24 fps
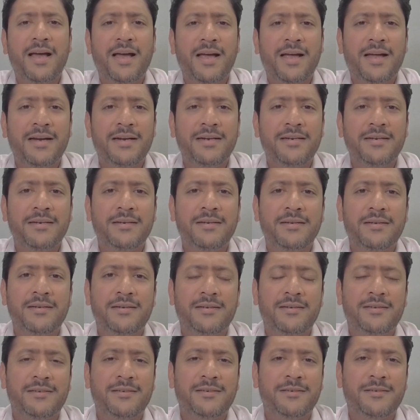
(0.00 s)
And
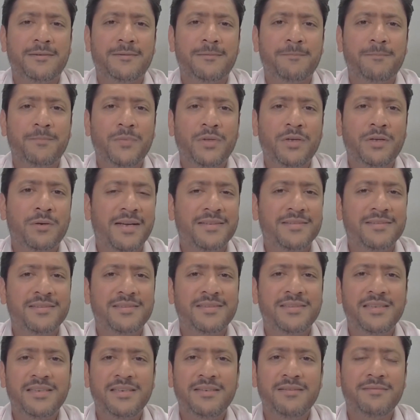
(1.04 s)
I
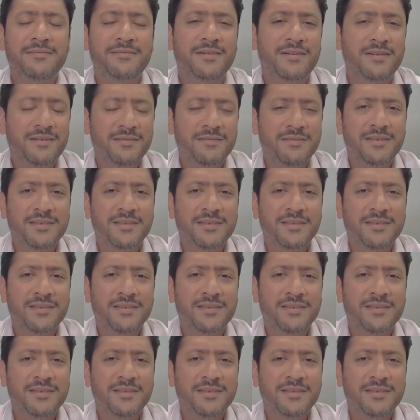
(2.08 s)
see very,